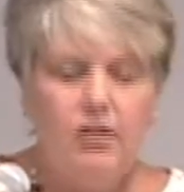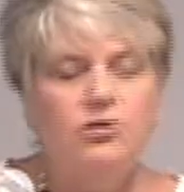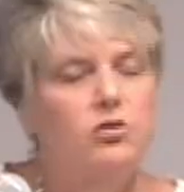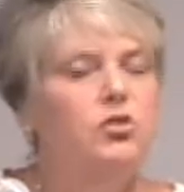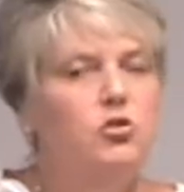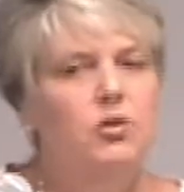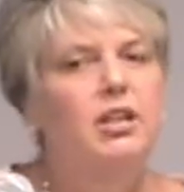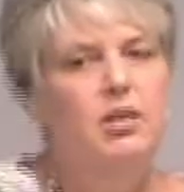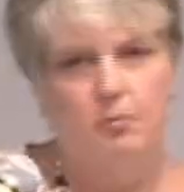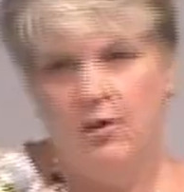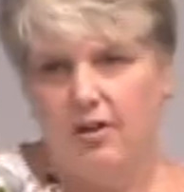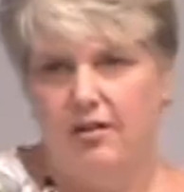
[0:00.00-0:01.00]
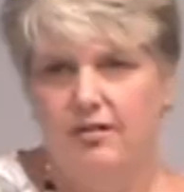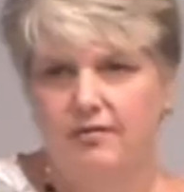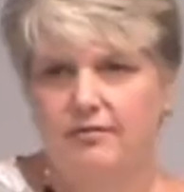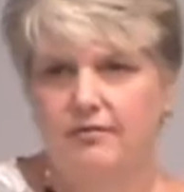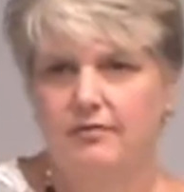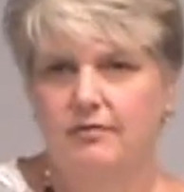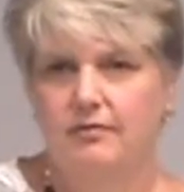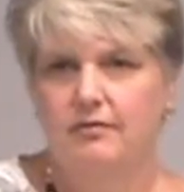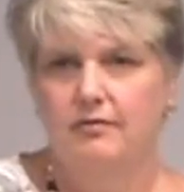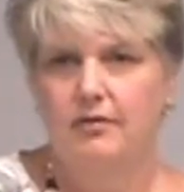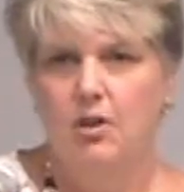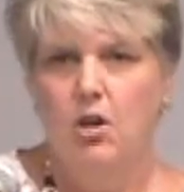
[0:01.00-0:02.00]
Here's the tricky part.
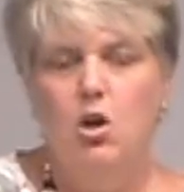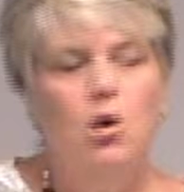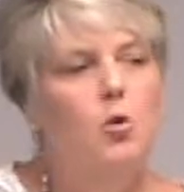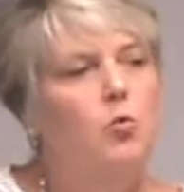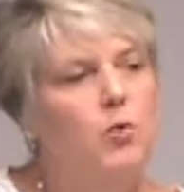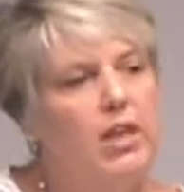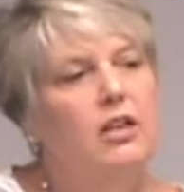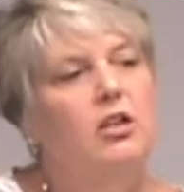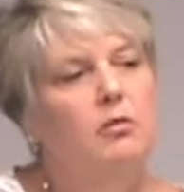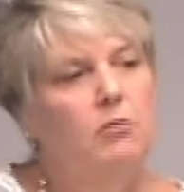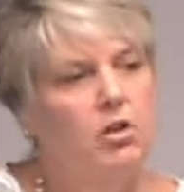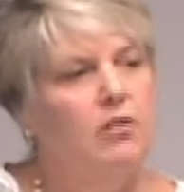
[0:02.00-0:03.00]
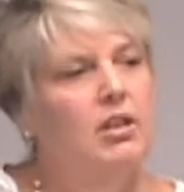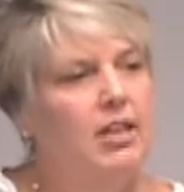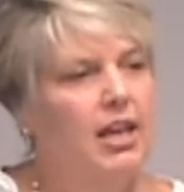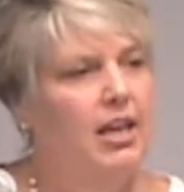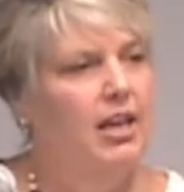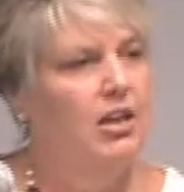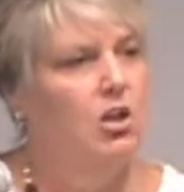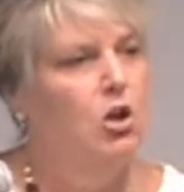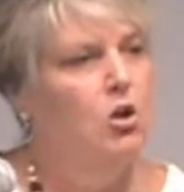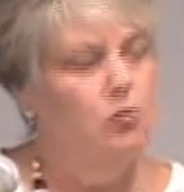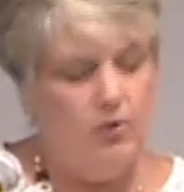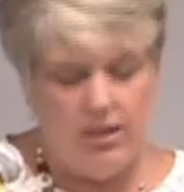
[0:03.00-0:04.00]
We communicate
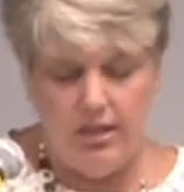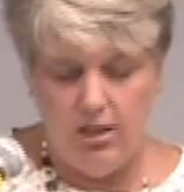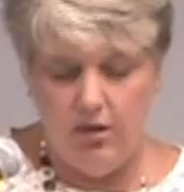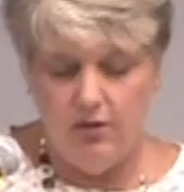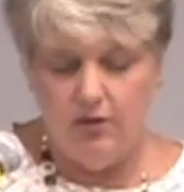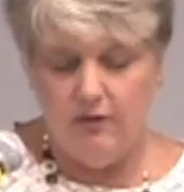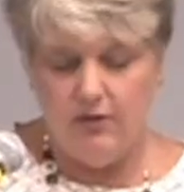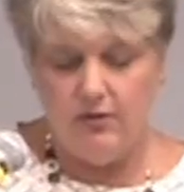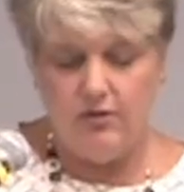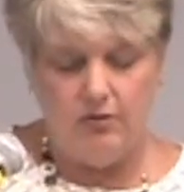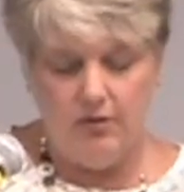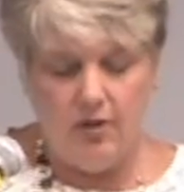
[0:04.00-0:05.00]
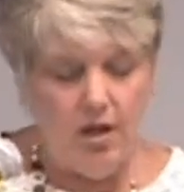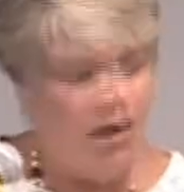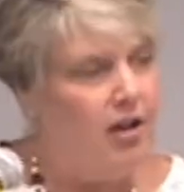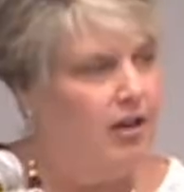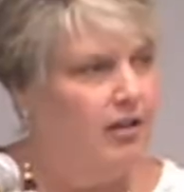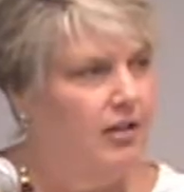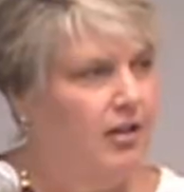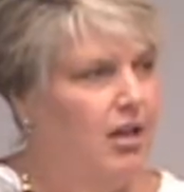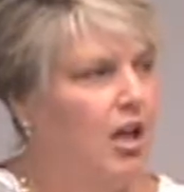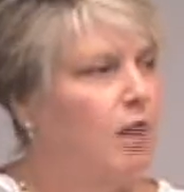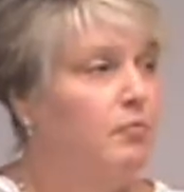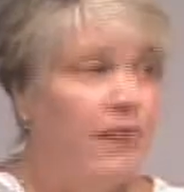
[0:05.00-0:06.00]
with the universal law
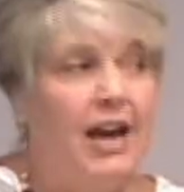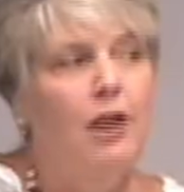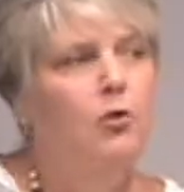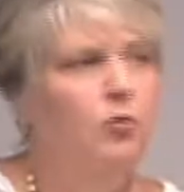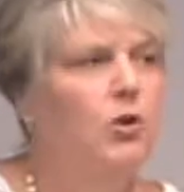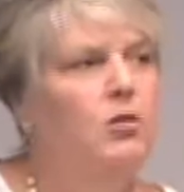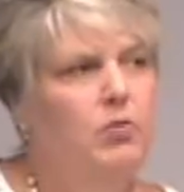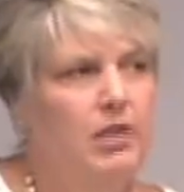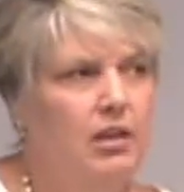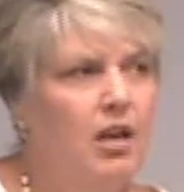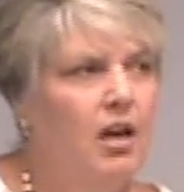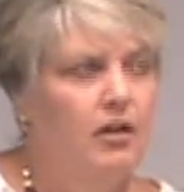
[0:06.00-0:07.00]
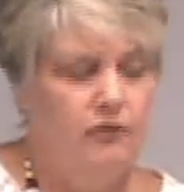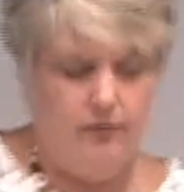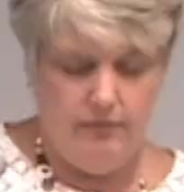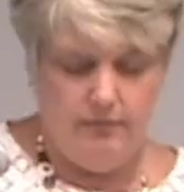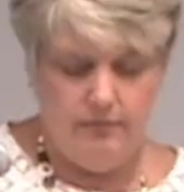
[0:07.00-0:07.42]
about what we love.